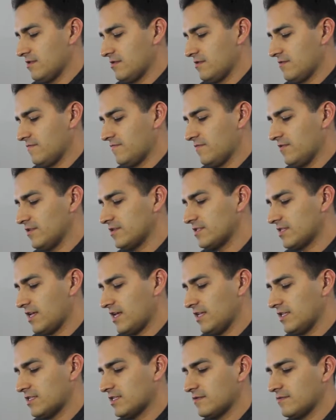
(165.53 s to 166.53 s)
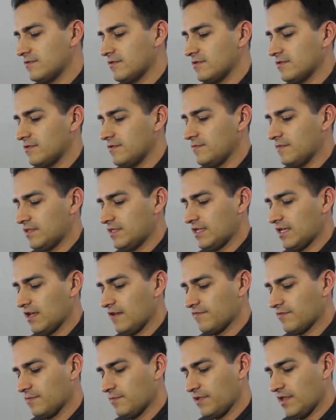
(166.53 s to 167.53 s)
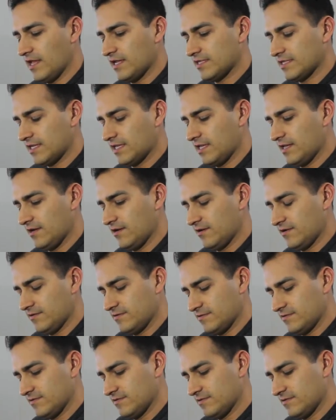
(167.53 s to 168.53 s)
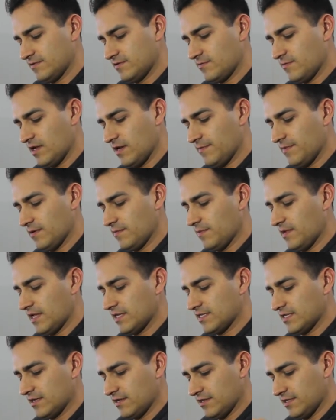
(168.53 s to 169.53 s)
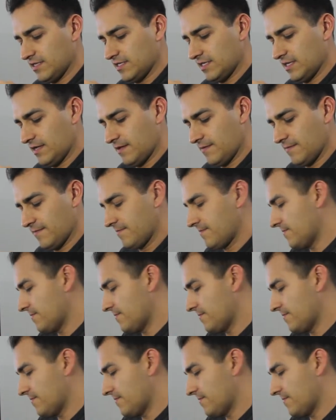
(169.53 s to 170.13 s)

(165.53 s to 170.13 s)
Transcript: Feels nice. Let me take off the plastic here. There's quite a bit of plastic on this thing.